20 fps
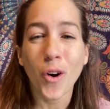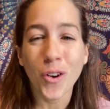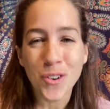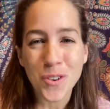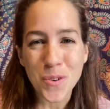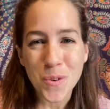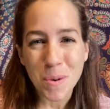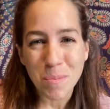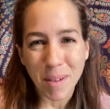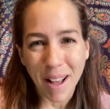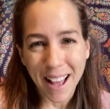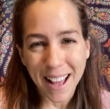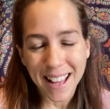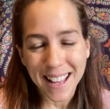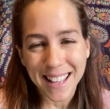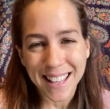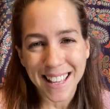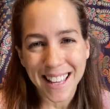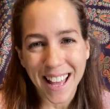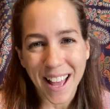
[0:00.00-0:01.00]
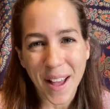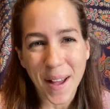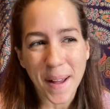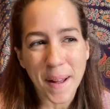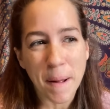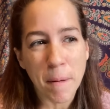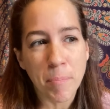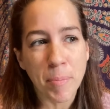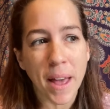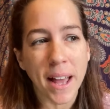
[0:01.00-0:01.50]
on your back,
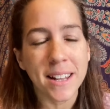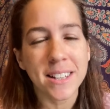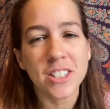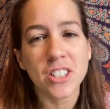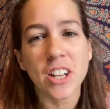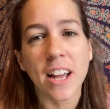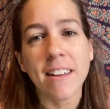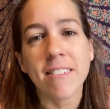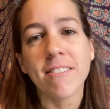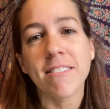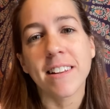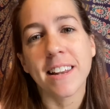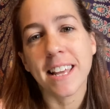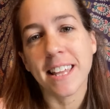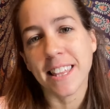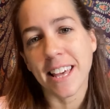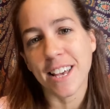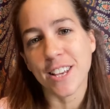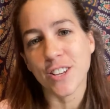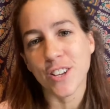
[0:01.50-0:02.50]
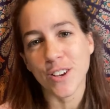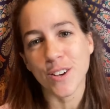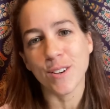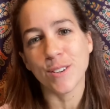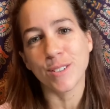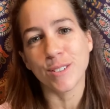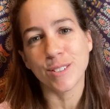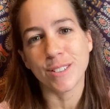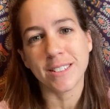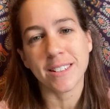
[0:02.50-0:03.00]
and generally they're
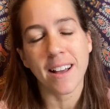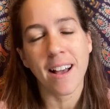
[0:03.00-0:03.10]
used